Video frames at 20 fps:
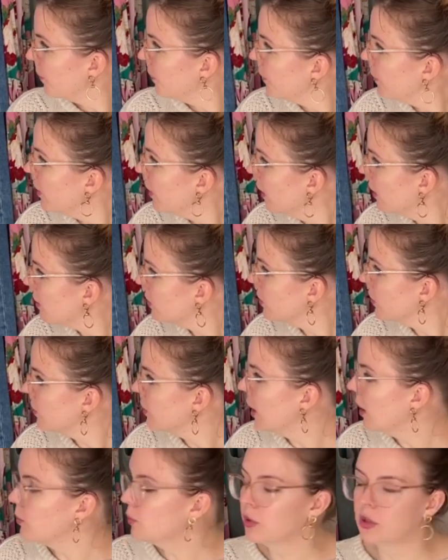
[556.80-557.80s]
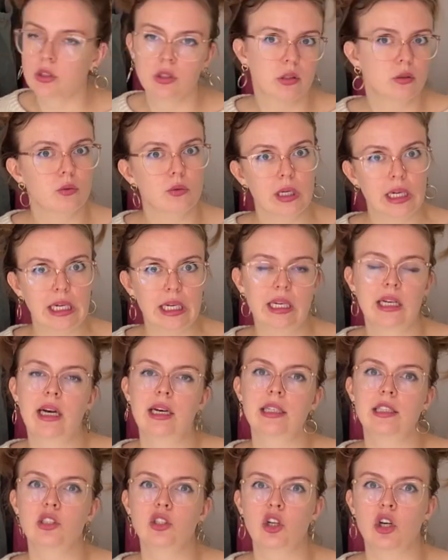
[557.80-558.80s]
Yeah, so that was a really
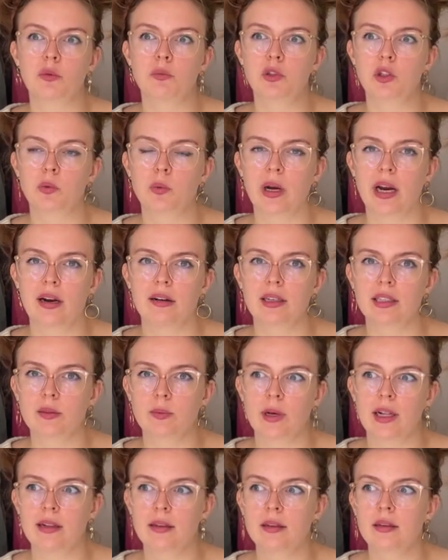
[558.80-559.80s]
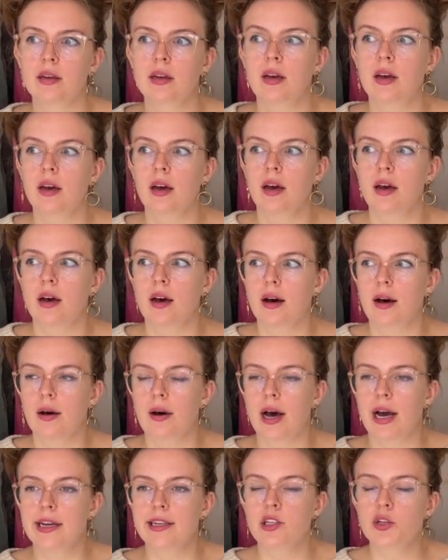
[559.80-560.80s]
nice top to wear as well.
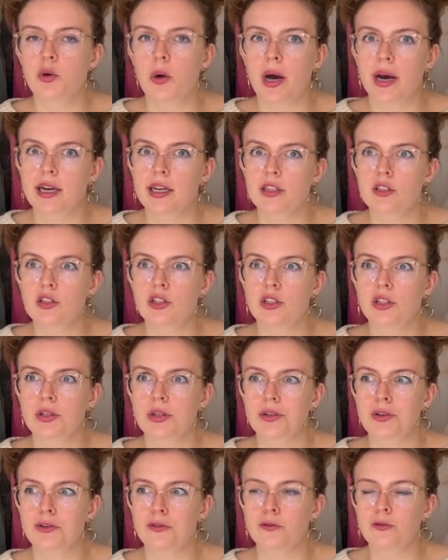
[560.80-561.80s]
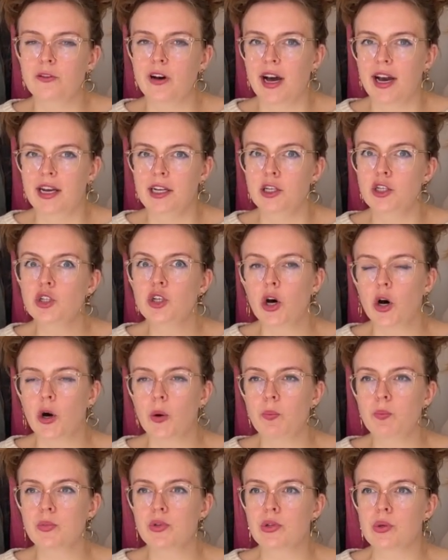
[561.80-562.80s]
I tried to find
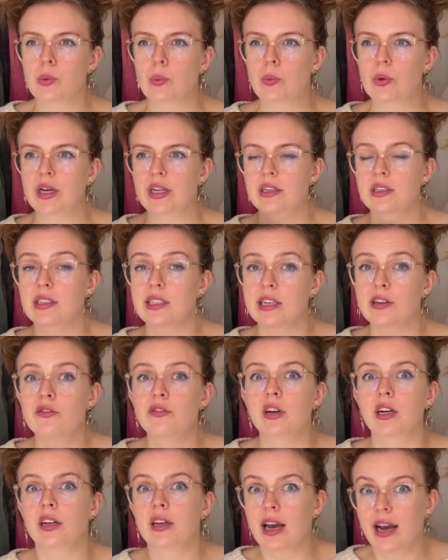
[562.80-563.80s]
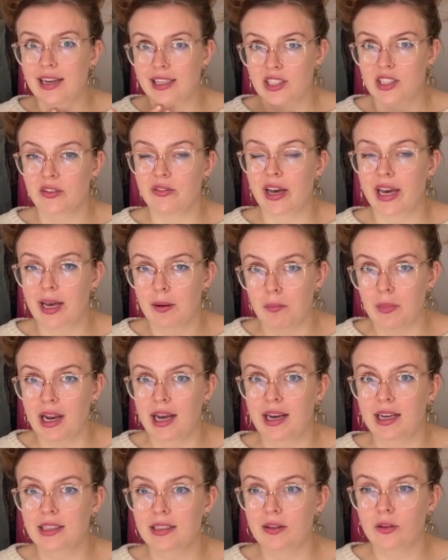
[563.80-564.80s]
tops with different kinds of
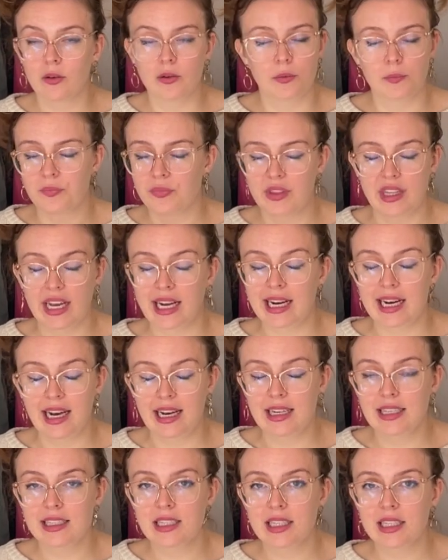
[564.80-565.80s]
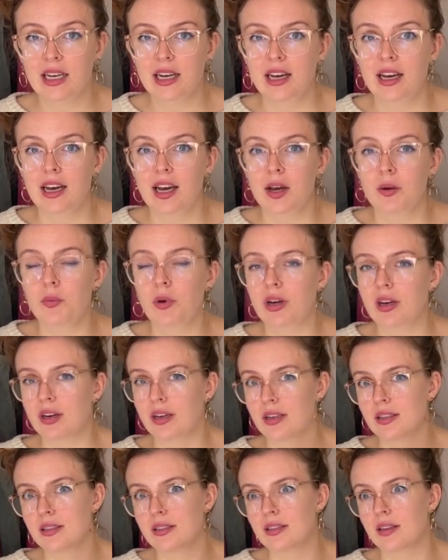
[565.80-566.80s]
hemline or necklines,
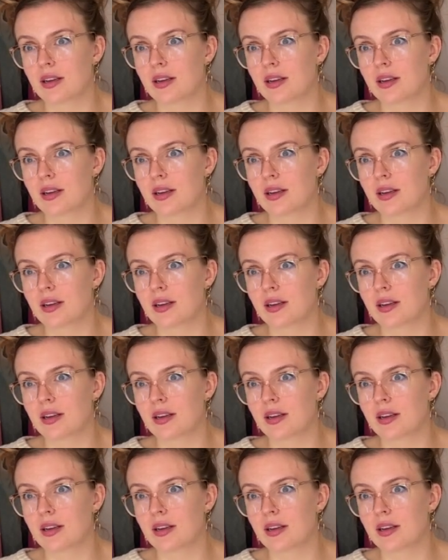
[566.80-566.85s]
because